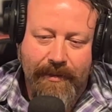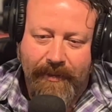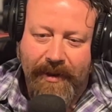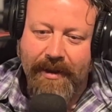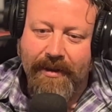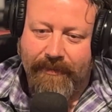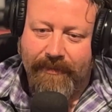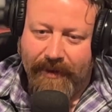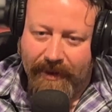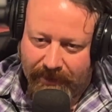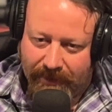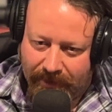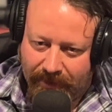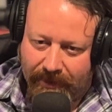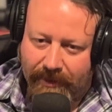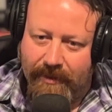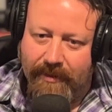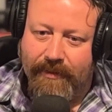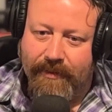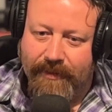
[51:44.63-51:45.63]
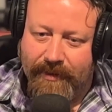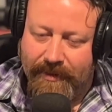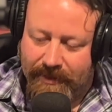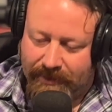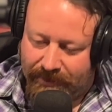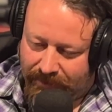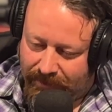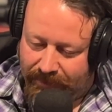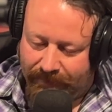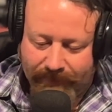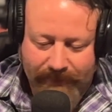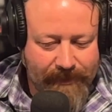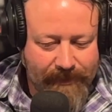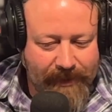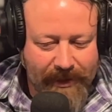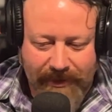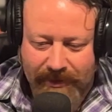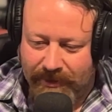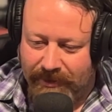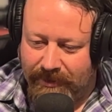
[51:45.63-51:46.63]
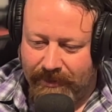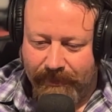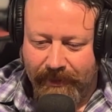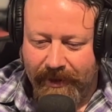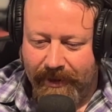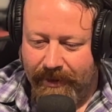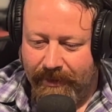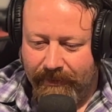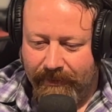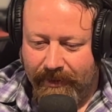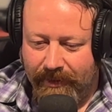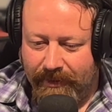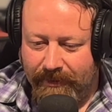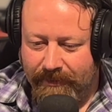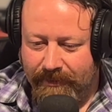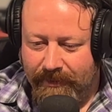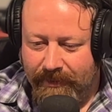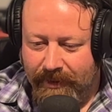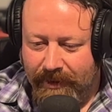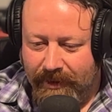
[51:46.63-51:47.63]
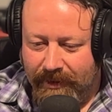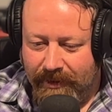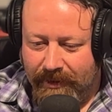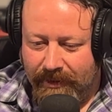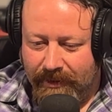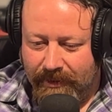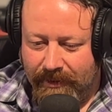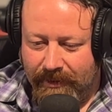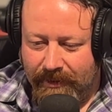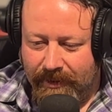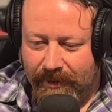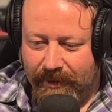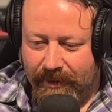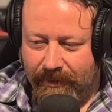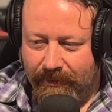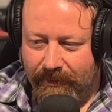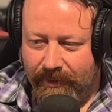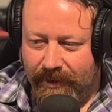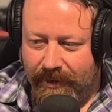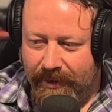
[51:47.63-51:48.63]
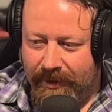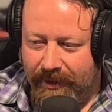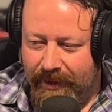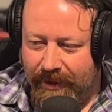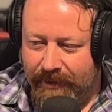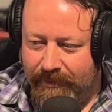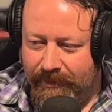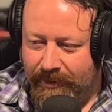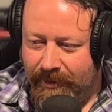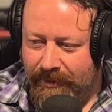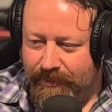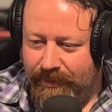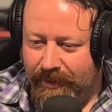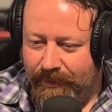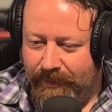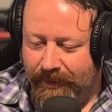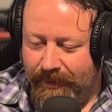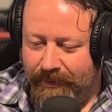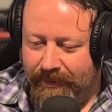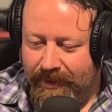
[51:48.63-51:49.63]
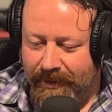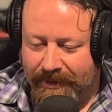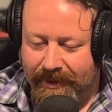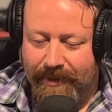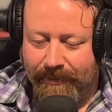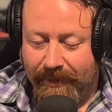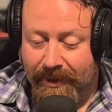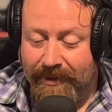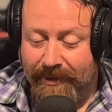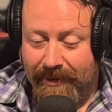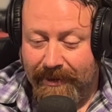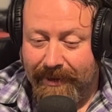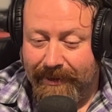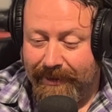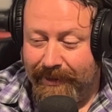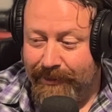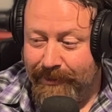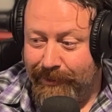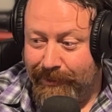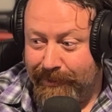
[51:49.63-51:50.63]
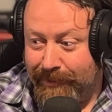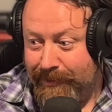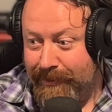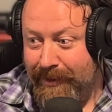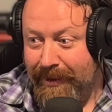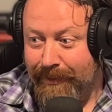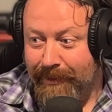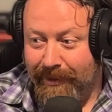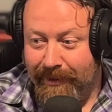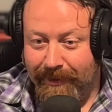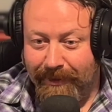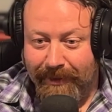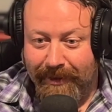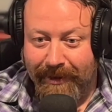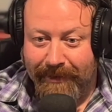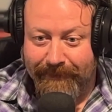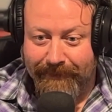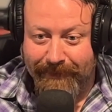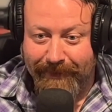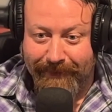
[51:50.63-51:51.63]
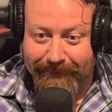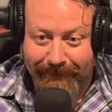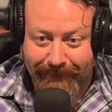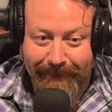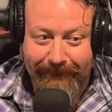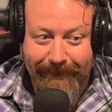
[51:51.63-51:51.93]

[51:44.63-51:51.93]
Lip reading: the meat of it. If it's a message to me, I want to connect with those people. Like I said, it means a lot. They took their time out of their life to